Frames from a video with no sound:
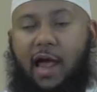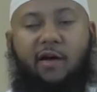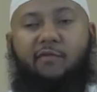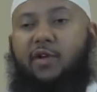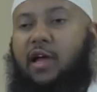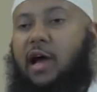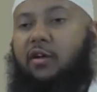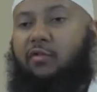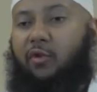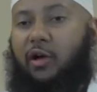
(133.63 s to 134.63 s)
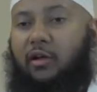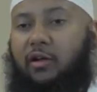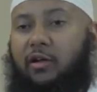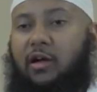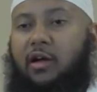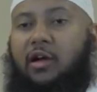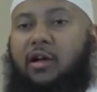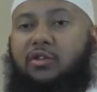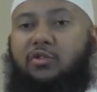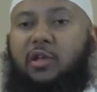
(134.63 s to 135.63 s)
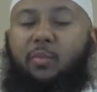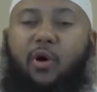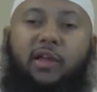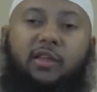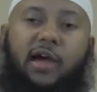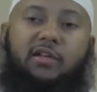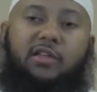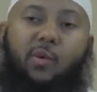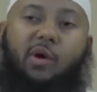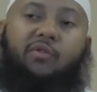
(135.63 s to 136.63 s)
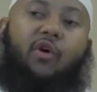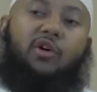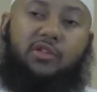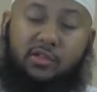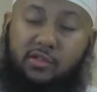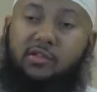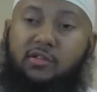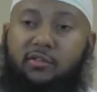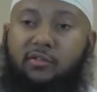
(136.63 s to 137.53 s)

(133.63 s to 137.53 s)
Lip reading: Every kind of way. To the point that they were forced.